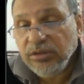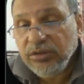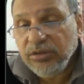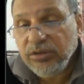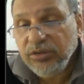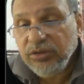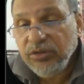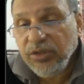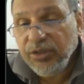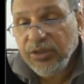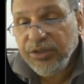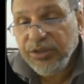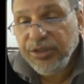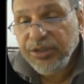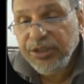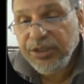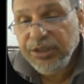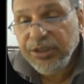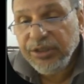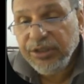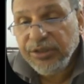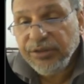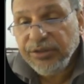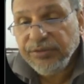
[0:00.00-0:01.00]
your
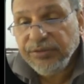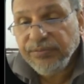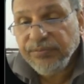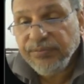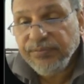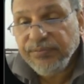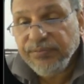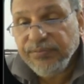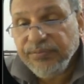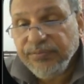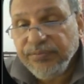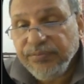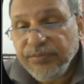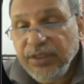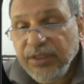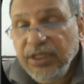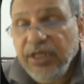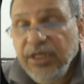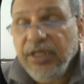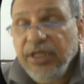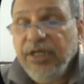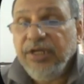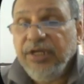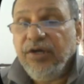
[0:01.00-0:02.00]
need.
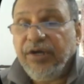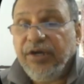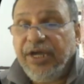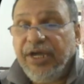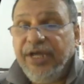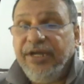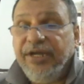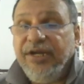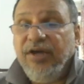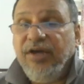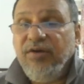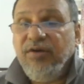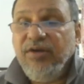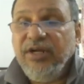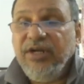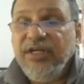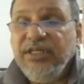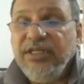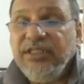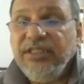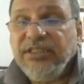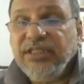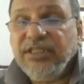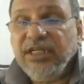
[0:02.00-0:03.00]
Okay, now let
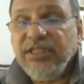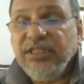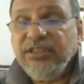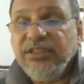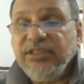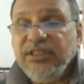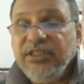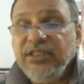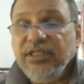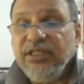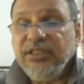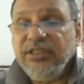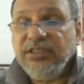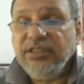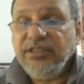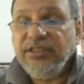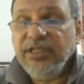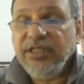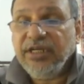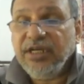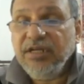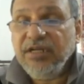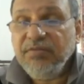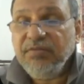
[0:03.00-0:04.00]
us consider the
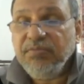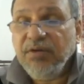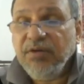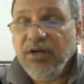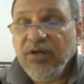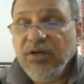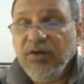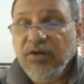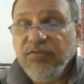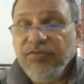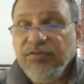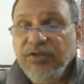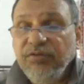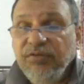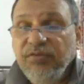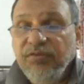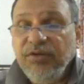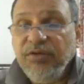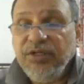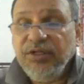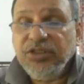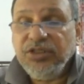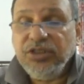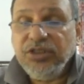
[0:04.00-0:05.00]
second part of the
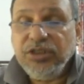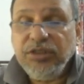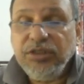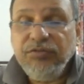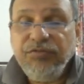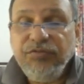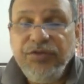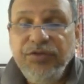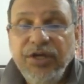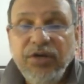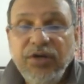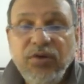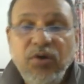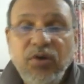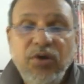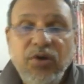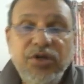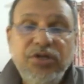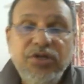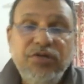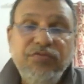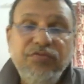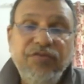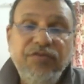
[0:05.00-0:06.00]
relationship. We are
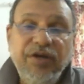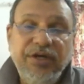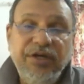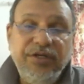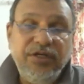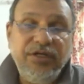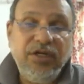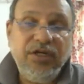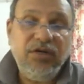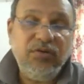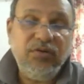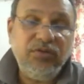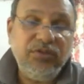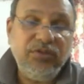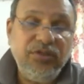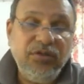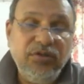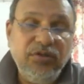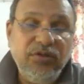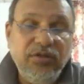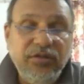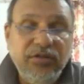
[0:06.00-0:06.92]
going to find out the